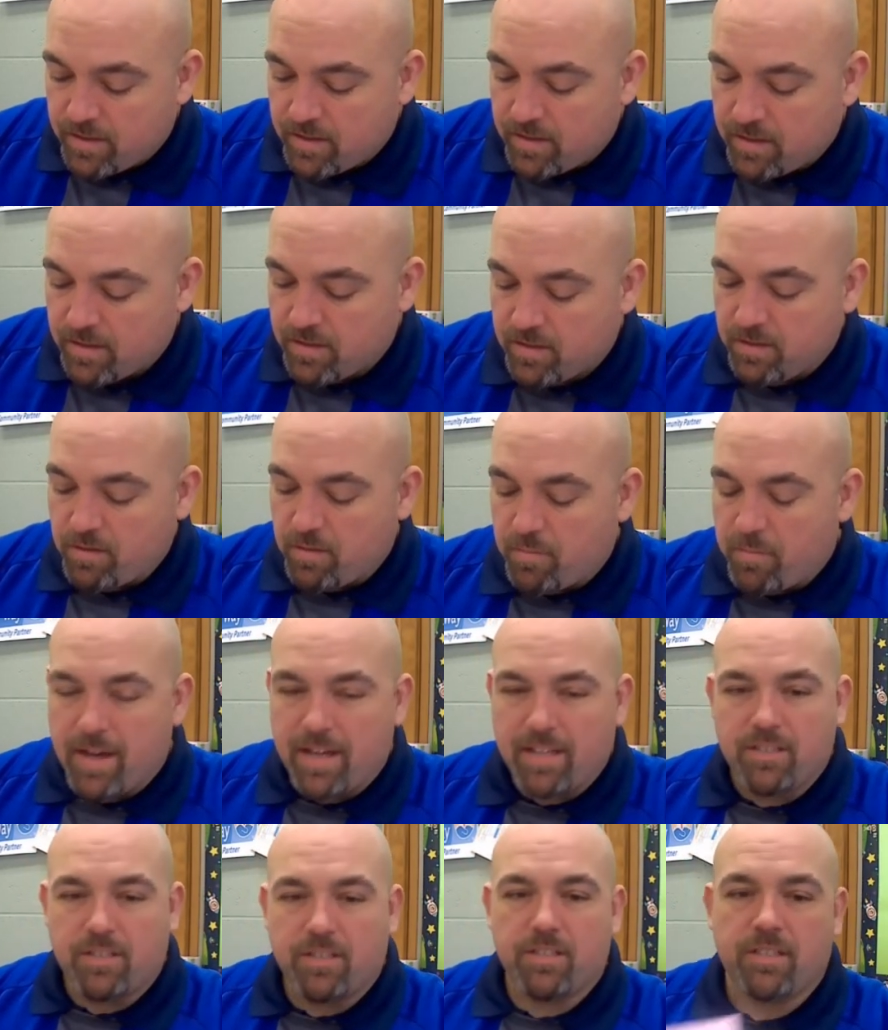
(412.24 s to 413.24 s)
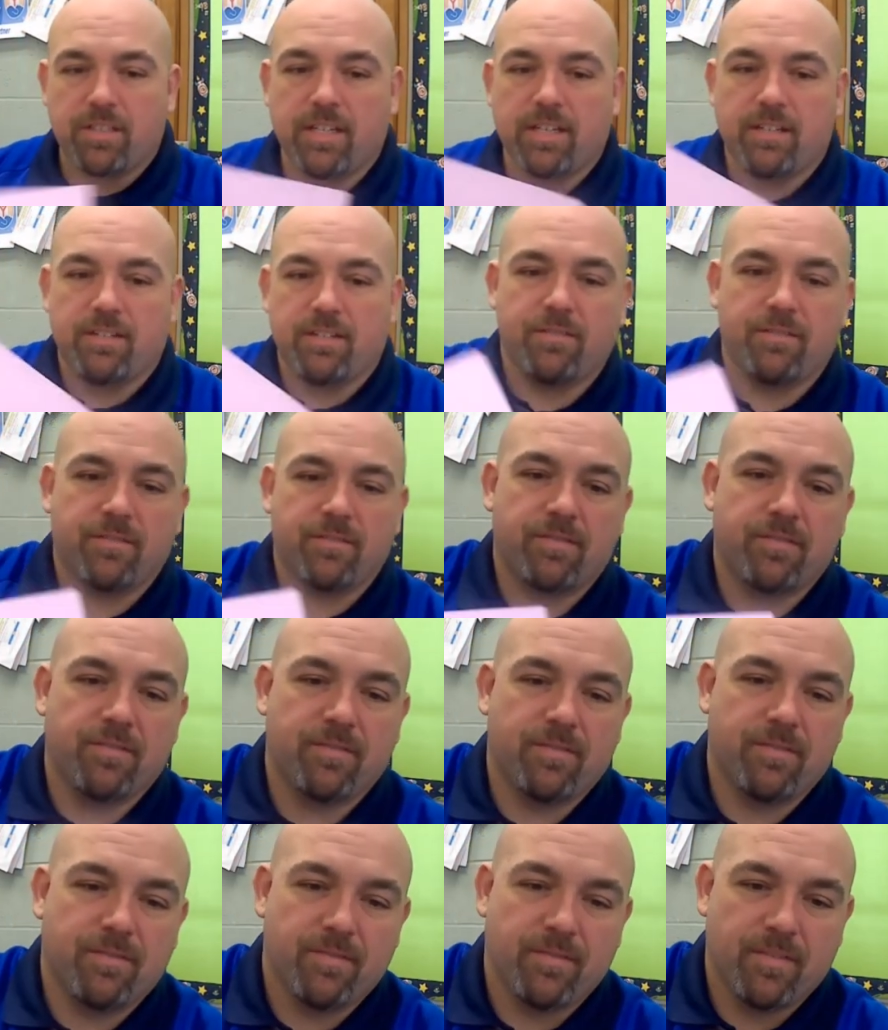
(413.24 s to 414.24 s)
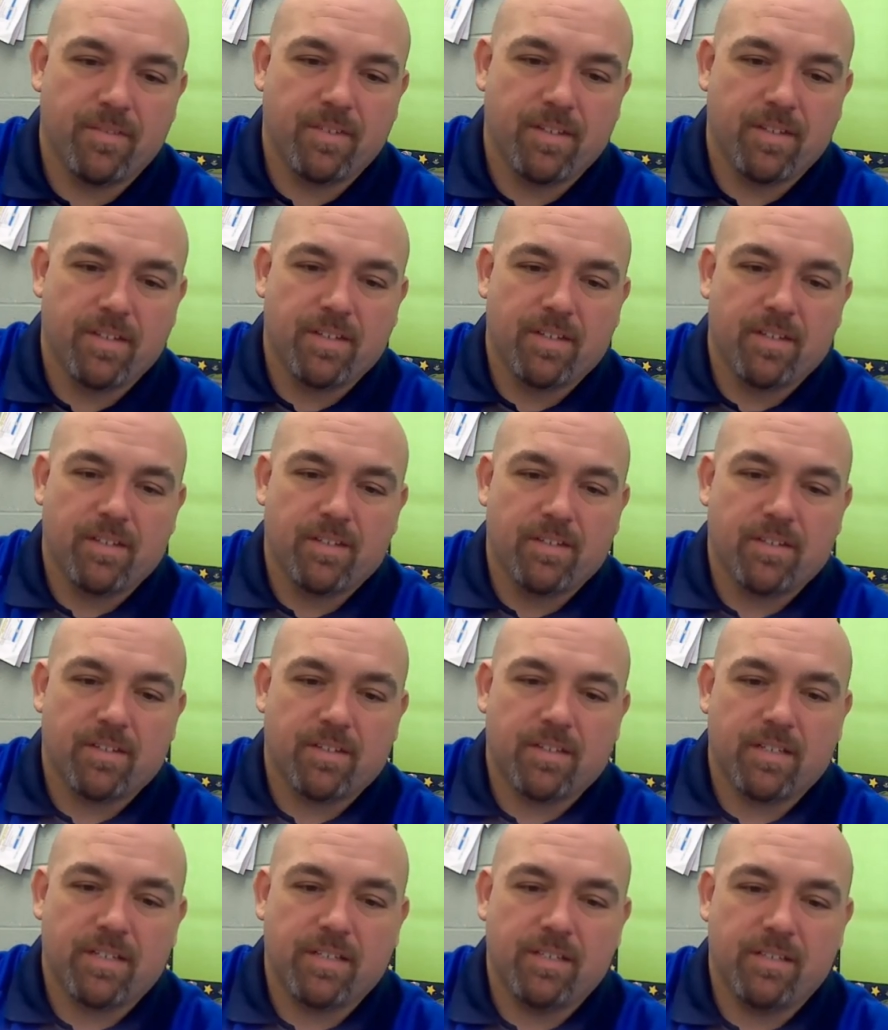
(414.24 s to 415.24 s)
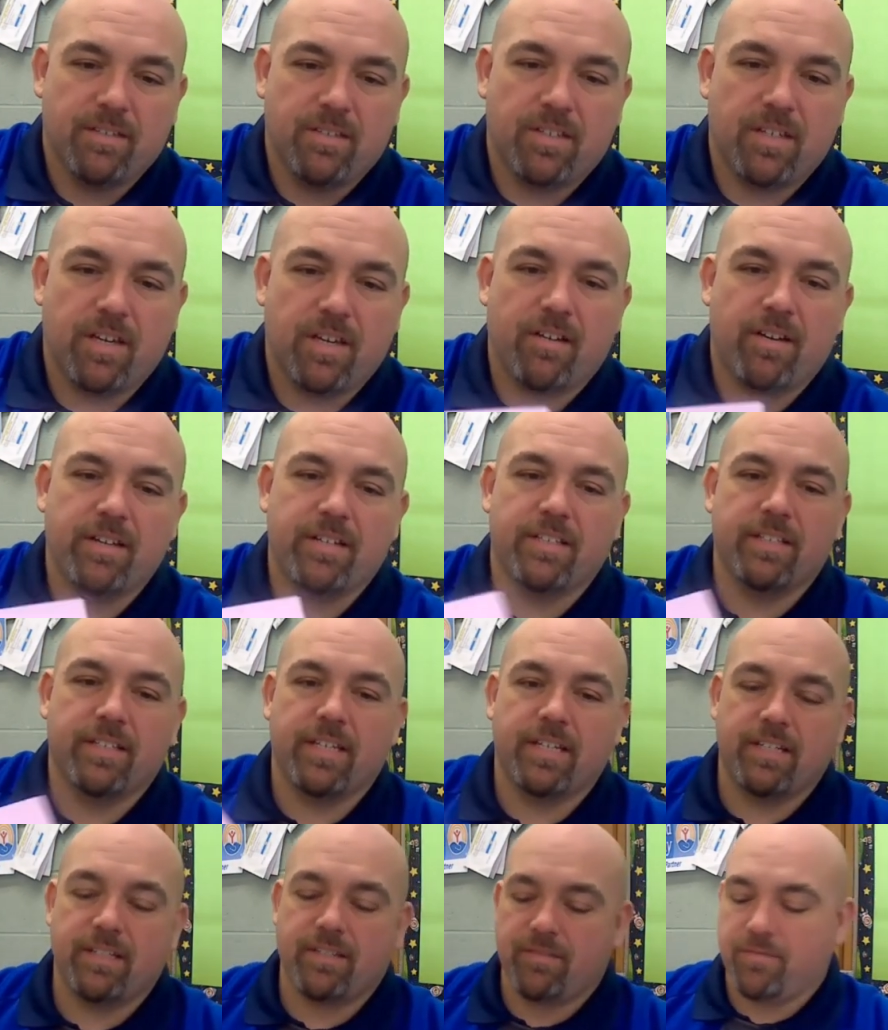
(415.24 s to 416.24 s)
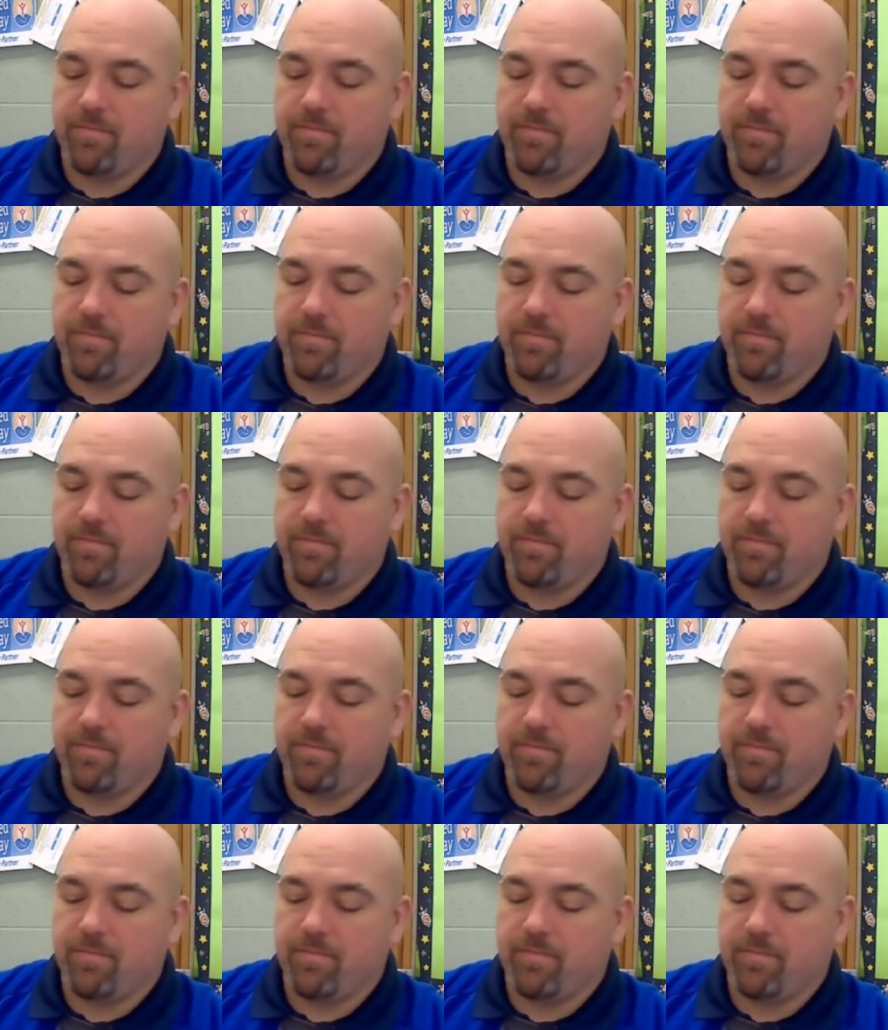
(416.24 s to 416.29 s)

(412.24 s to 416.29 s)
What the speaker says: so it matches down. Okay, see how I did that?